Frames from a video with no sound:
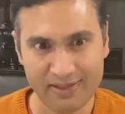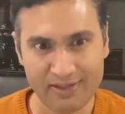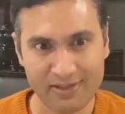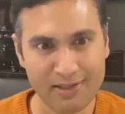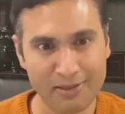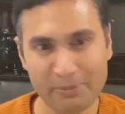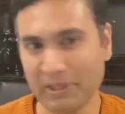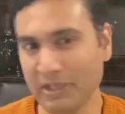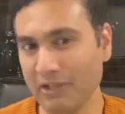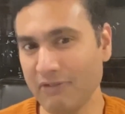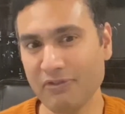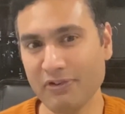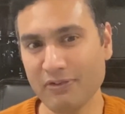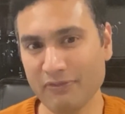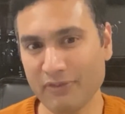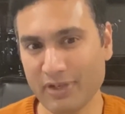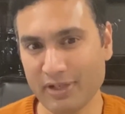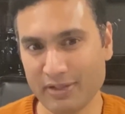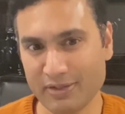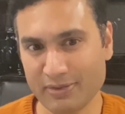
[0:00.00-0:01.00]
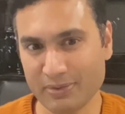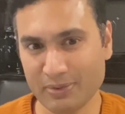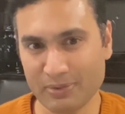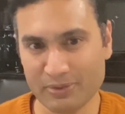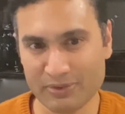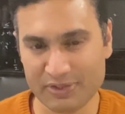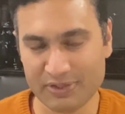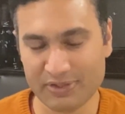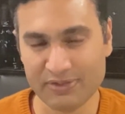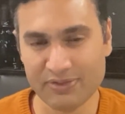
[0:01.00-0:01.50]
coming in from various
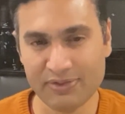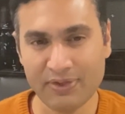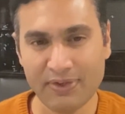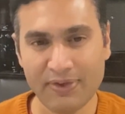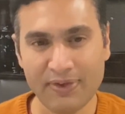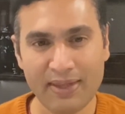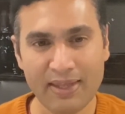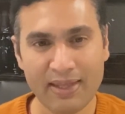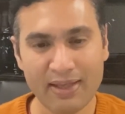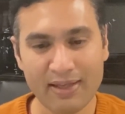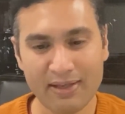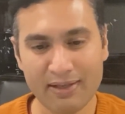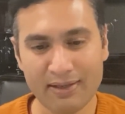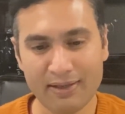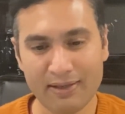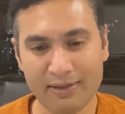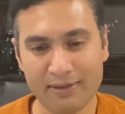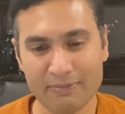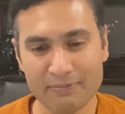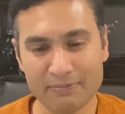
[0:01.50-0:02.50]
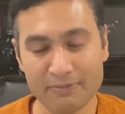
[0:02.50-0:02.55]
sources um,